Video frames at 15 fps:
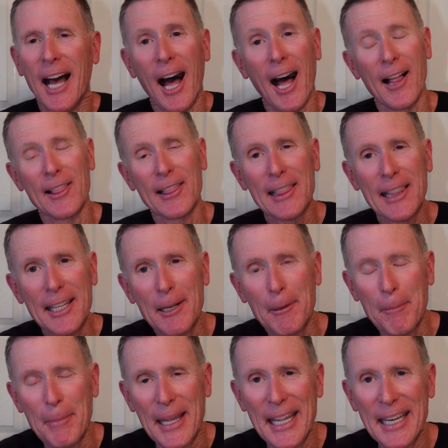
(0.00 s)
a little
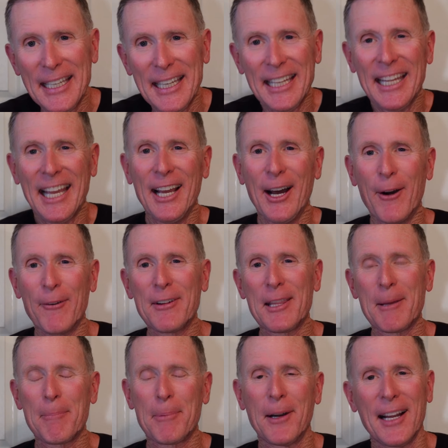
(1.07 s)
bit over the
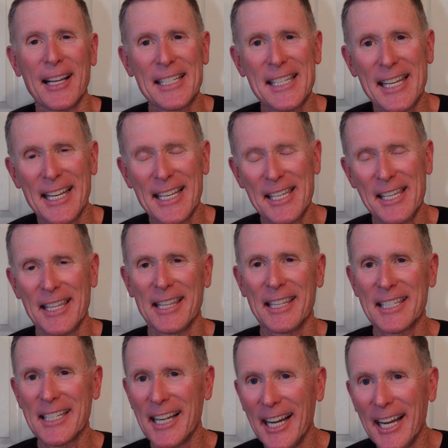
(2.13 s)
process and the
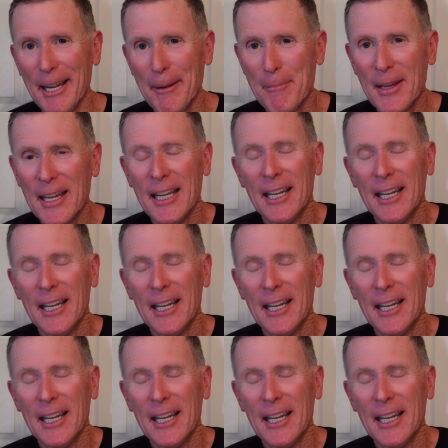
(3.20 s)
time.